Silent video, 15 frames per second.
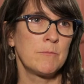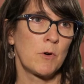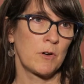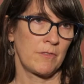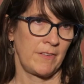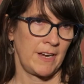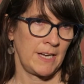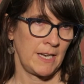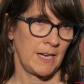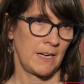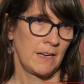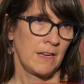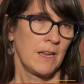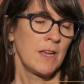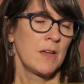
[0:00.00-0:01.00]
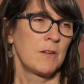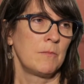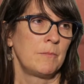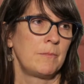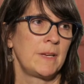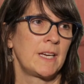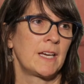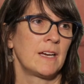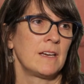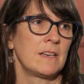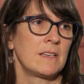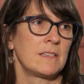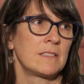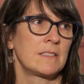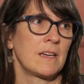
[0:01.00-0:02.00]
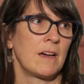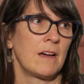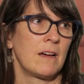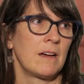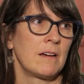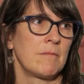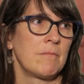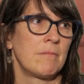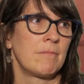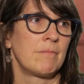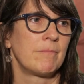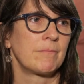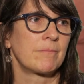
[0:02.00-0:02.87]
motivated because I